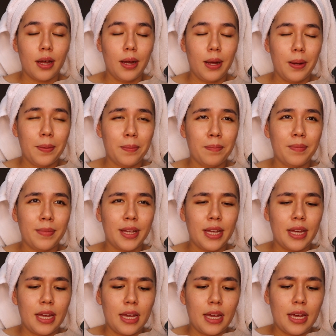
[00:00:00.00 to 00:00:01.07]

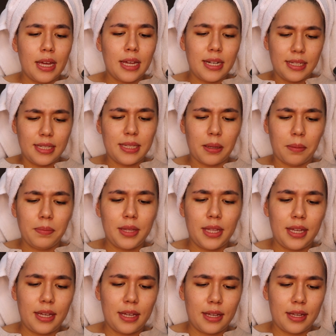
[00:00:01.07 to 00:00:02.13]
It is
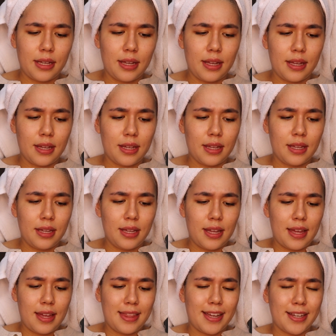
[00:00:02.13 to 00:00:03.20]
something
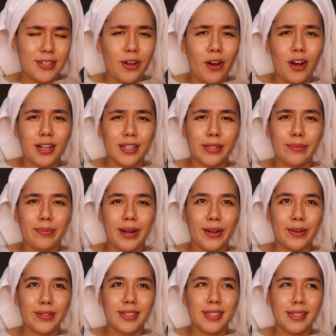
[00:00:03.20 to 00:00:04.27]
that talks
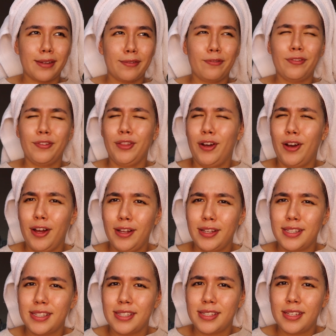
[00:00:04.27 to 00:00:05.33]
about
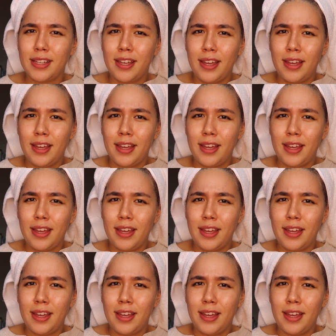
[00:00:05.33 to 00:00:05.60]
flaws.